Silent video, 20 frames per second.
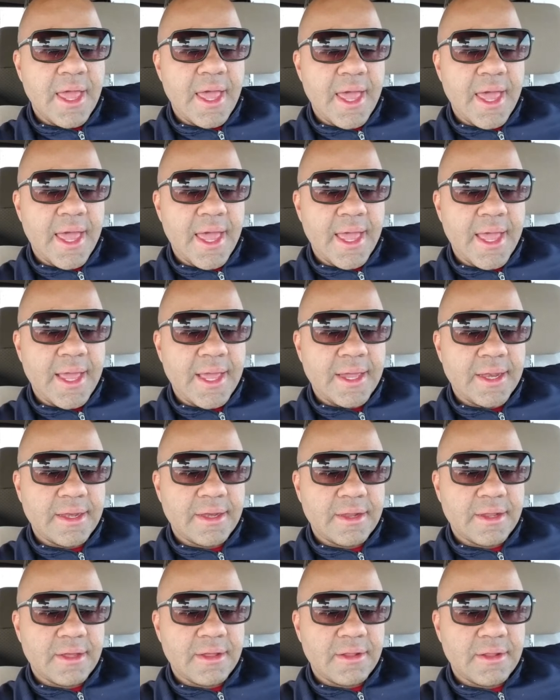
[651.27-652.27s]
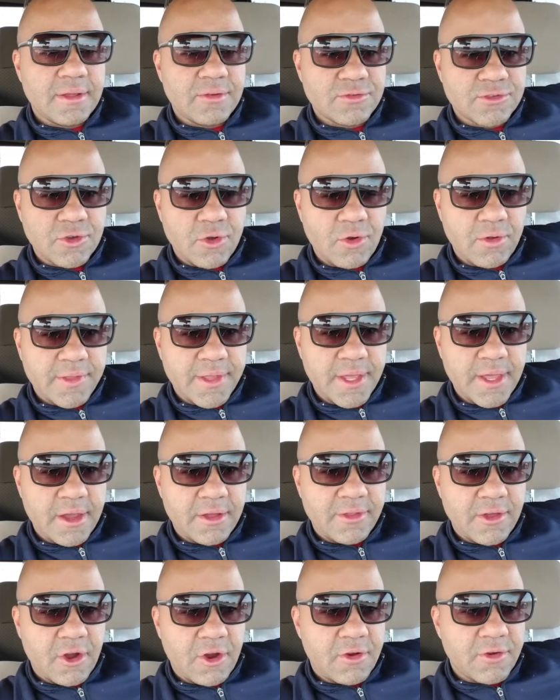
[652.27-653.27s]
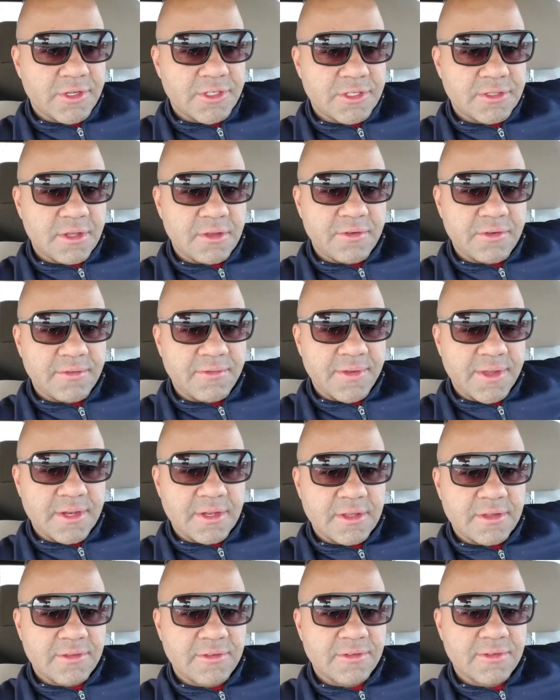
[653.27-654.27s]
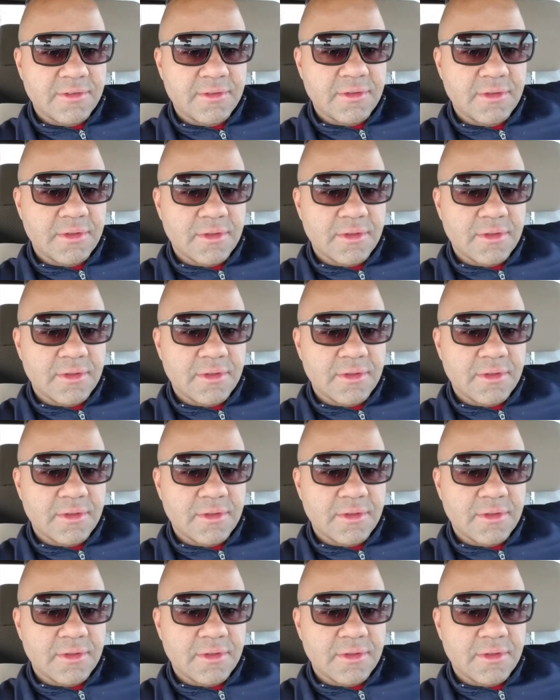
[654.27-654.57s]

and it was called the Orange Theory Fitness,